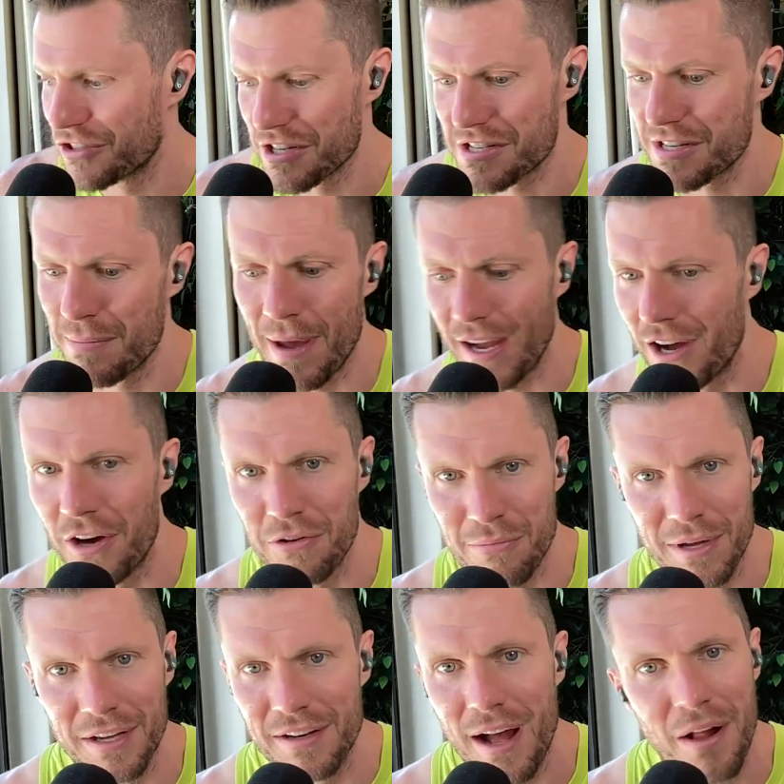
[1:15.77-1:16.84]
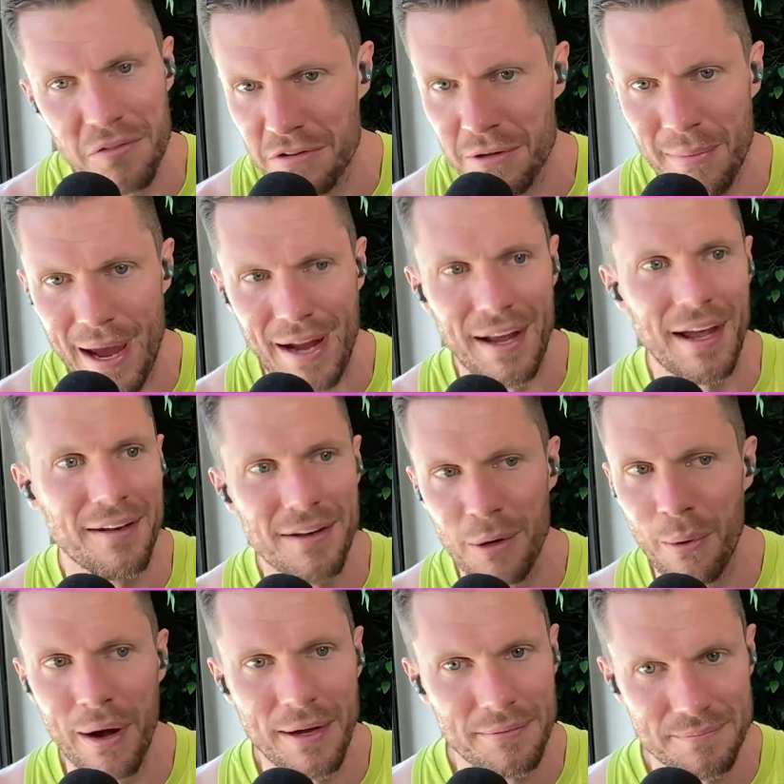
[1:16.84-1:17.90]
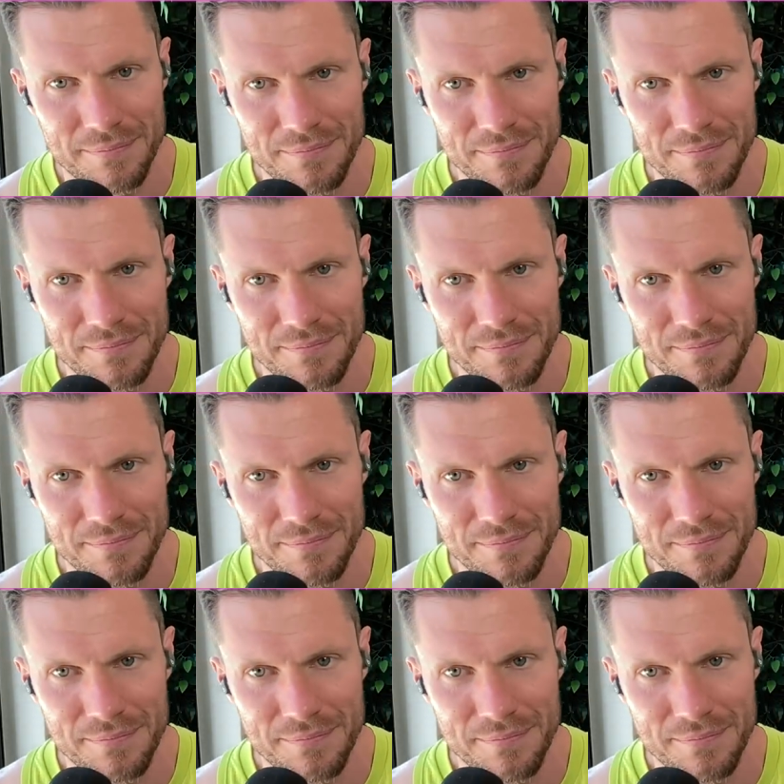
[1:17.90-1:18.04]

just to make hundred million dollars on the back end. No way.